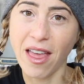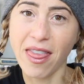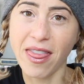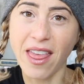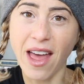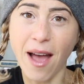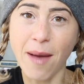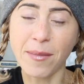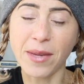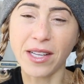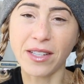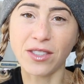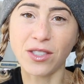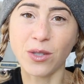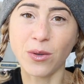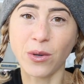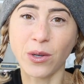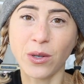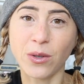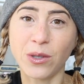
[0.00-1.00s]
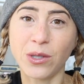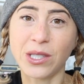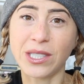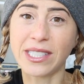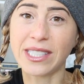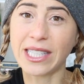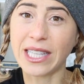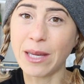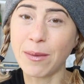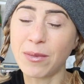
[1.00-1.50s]
That means you are going to
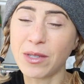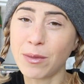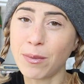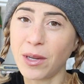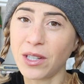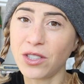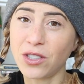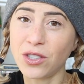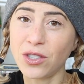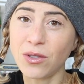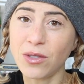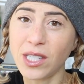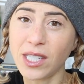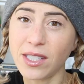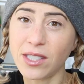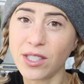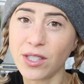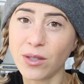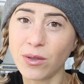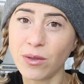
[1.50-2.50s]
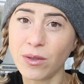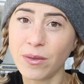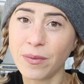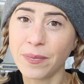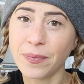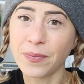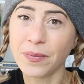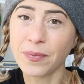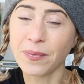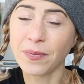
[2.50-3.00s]
sleep as much as you need to,
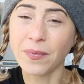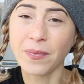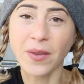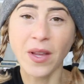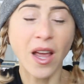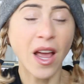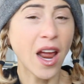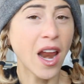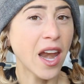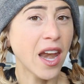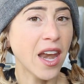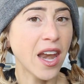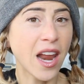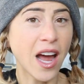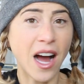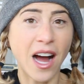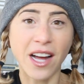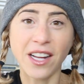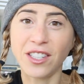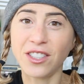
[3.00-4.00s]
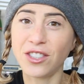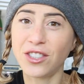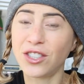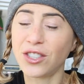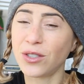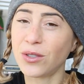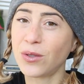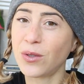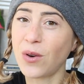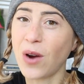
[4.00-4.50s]
not
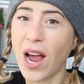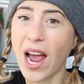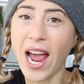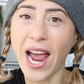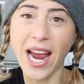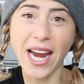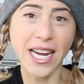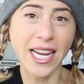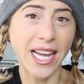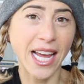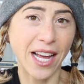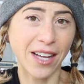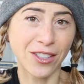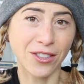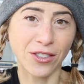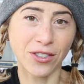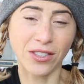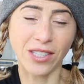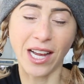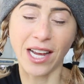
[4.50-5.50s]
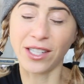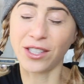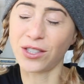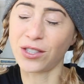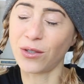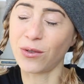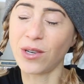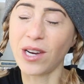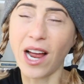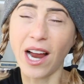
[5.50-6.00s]
do any exercise,
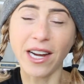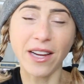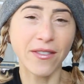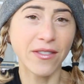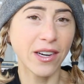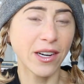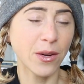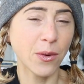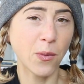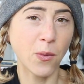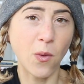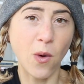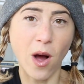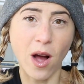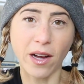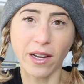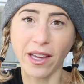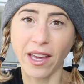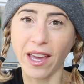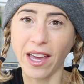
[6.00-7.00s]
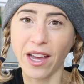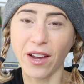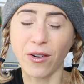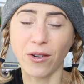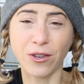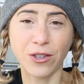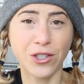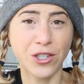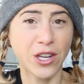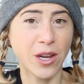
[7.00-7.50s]
so not even any walking
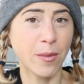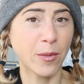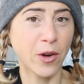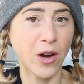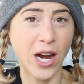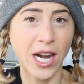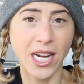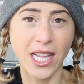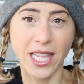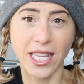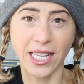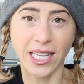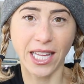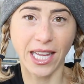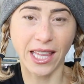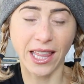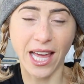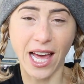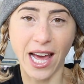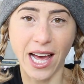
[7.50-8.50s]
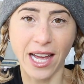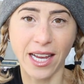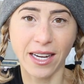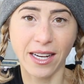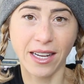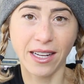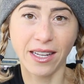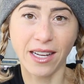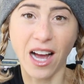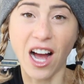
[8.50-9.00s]
or gym or anything like that
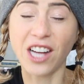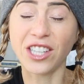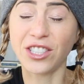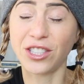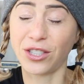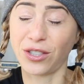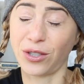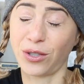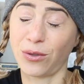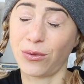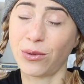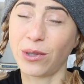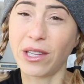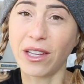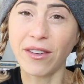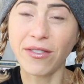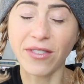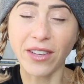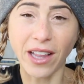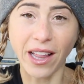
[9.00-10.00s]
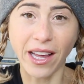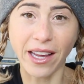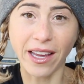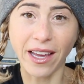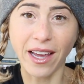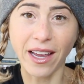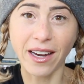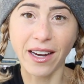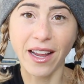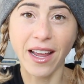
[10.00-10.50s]
until you really feel like
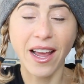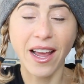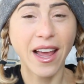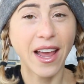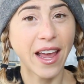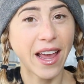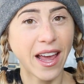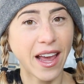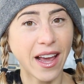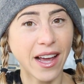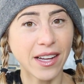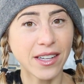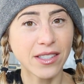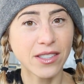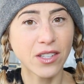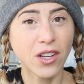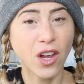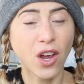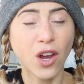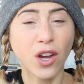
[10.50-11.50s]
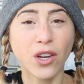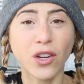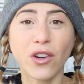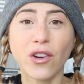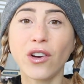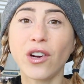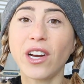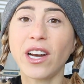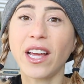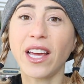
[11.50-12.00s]
it, and
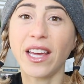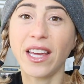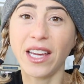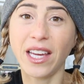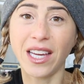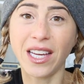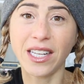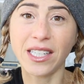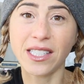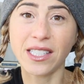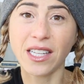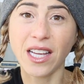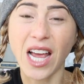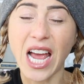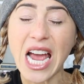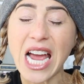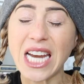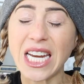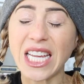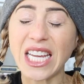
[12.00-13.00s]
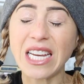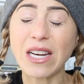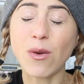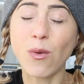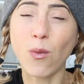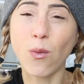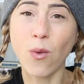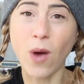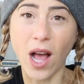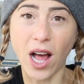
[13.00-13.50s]
you're going to eat and eat
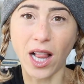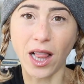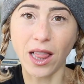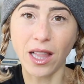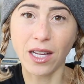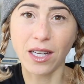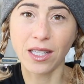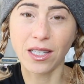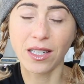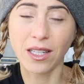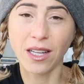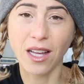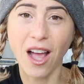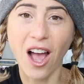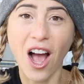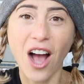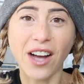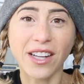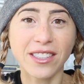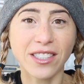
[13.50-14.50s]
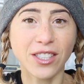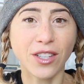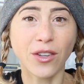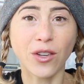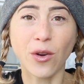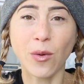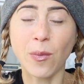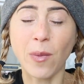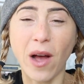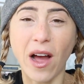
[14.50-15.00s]
well until
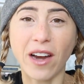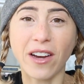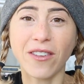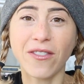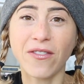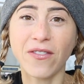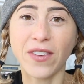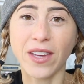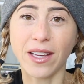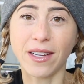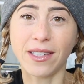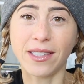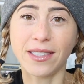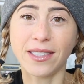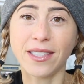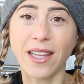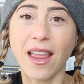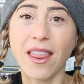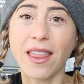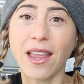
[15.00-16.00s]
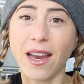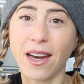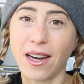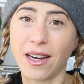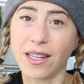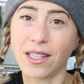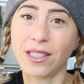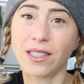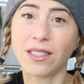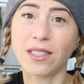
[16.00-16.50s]
your body feels that
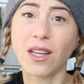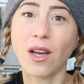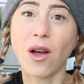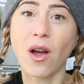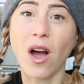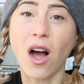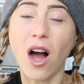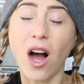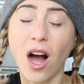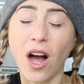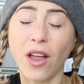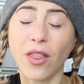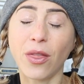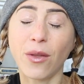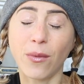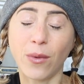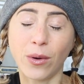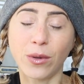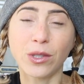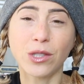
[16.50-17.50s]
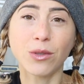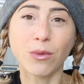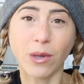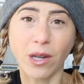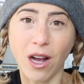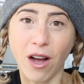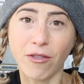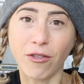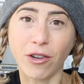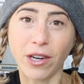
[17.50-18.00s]
it is on the road to
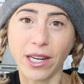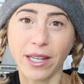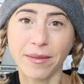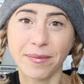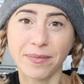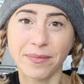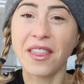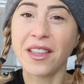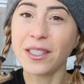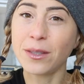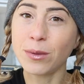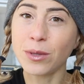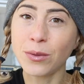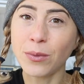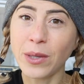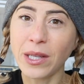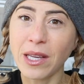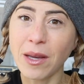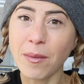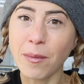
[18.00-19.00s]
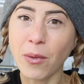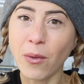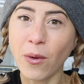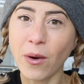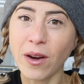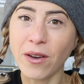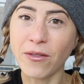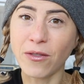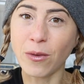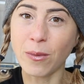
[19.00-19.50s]
recovery. This was really
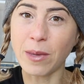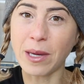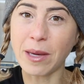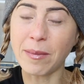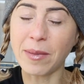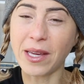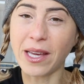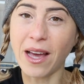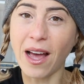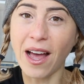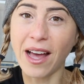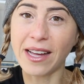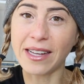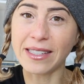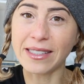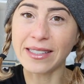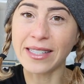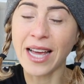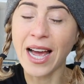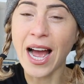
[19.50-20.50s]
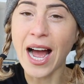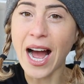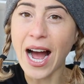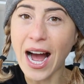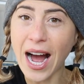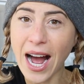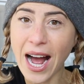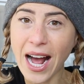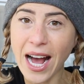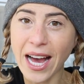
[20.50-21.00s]
important for me because
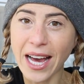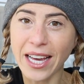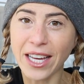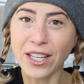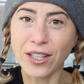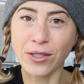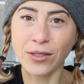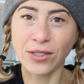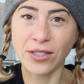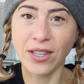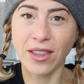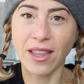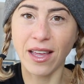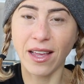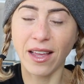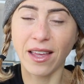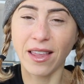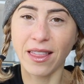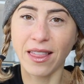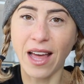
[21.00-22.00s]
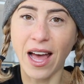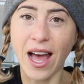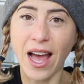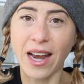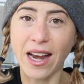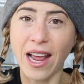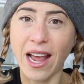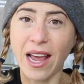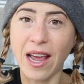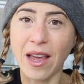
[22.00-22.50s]
I used to think
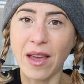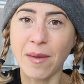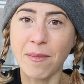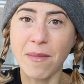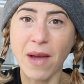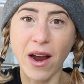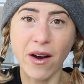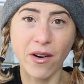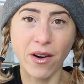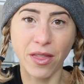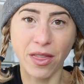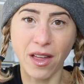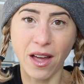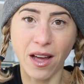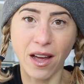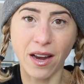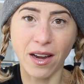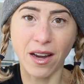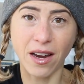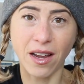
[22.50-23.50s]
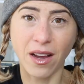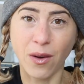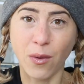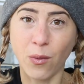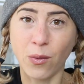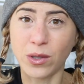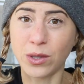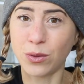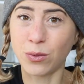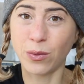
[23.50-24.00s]
that a marathon
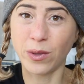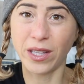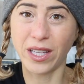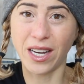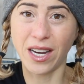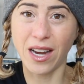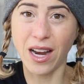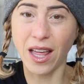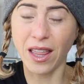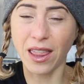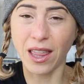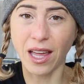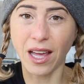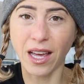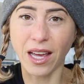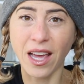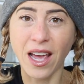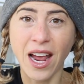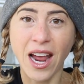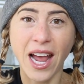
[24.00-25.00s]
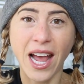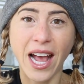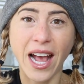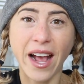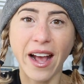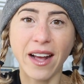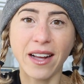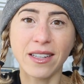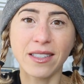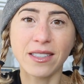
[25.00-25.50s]
was really nothing
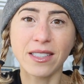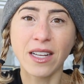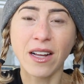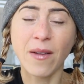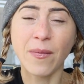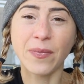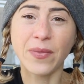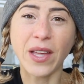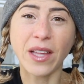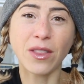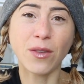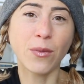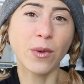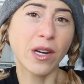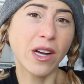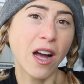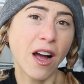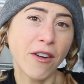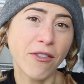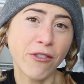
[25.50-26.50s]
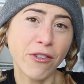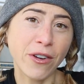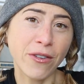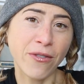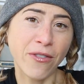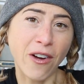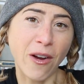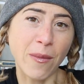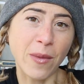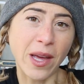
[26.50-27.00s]
and that the recovery
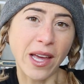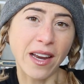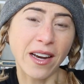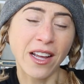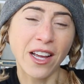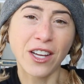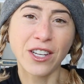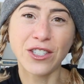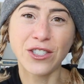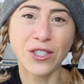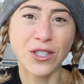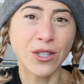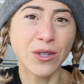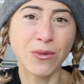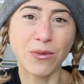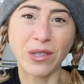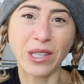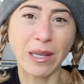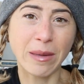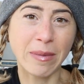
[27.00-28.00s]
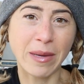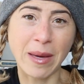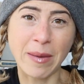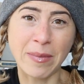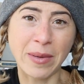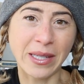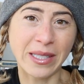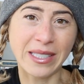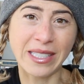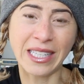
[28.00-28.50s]
from it shouldn't really be a
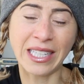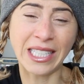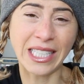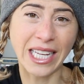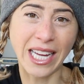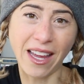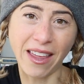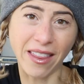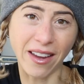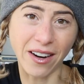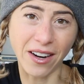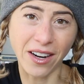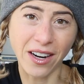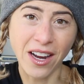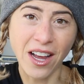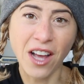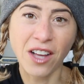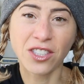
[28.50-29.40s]
big deal either.